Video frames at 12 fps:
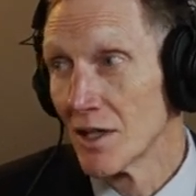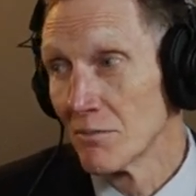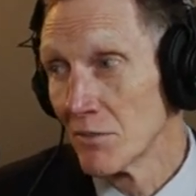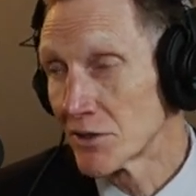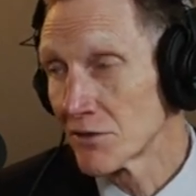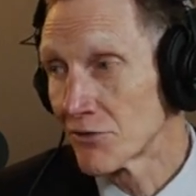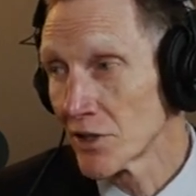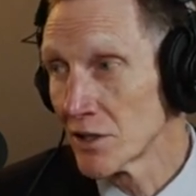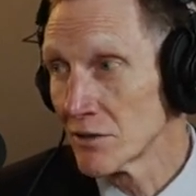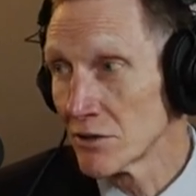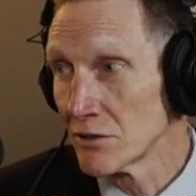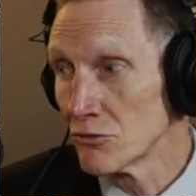Met some
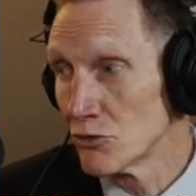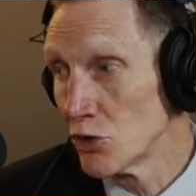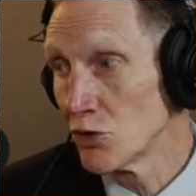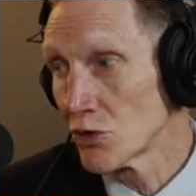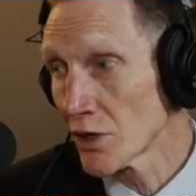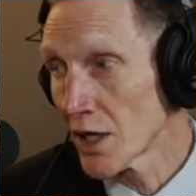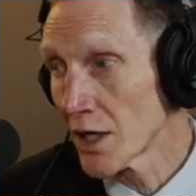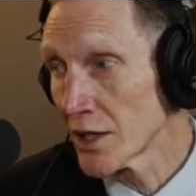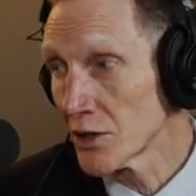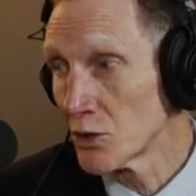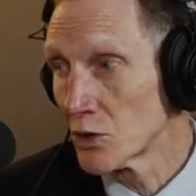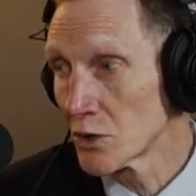friends in junior high
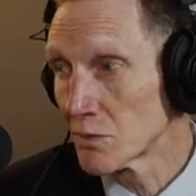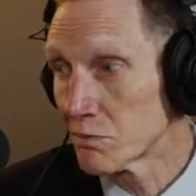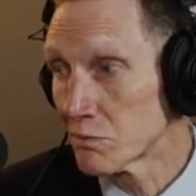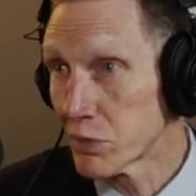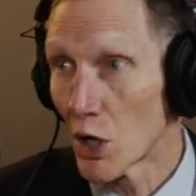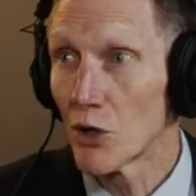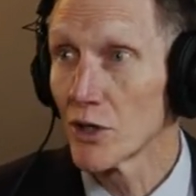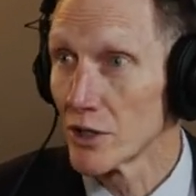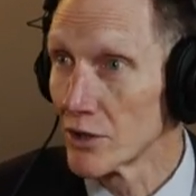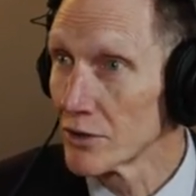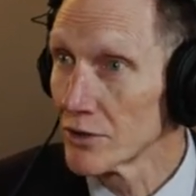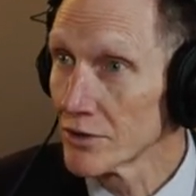who were
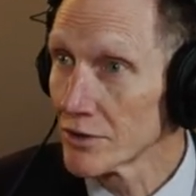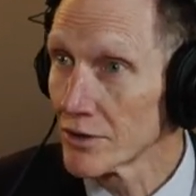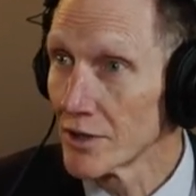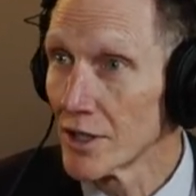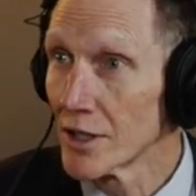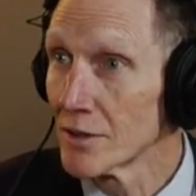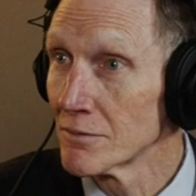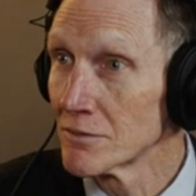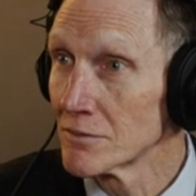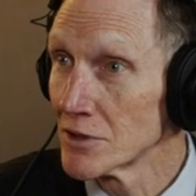partiers, um,